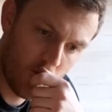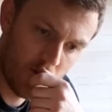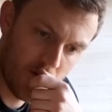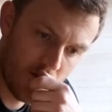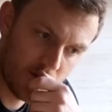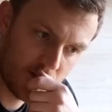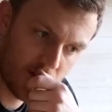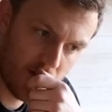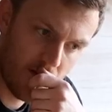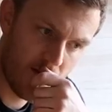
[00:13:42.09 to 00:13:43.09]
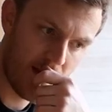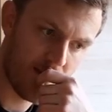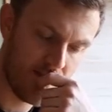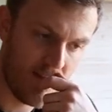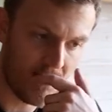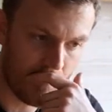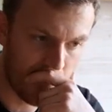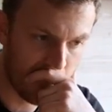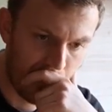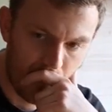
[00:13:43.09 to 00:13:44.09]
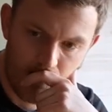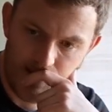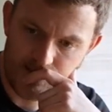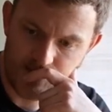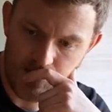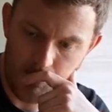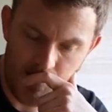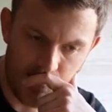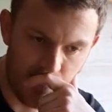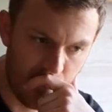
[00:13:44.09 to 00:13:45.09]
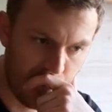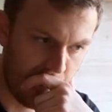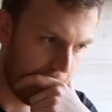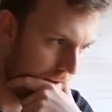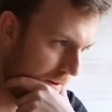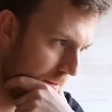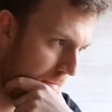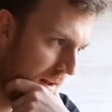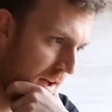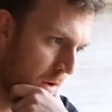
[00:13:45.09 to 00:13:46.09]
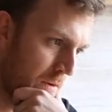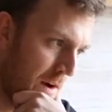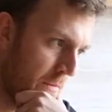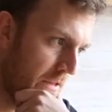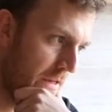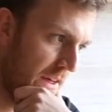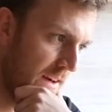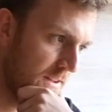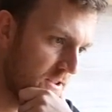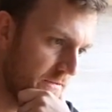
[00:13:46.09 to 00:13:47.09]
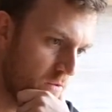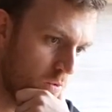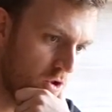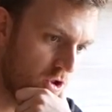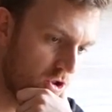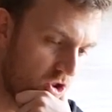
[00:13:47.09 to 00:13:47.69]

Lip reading: wood that's that thick. That's gonna be another thing, playing around with the thickness of the wood.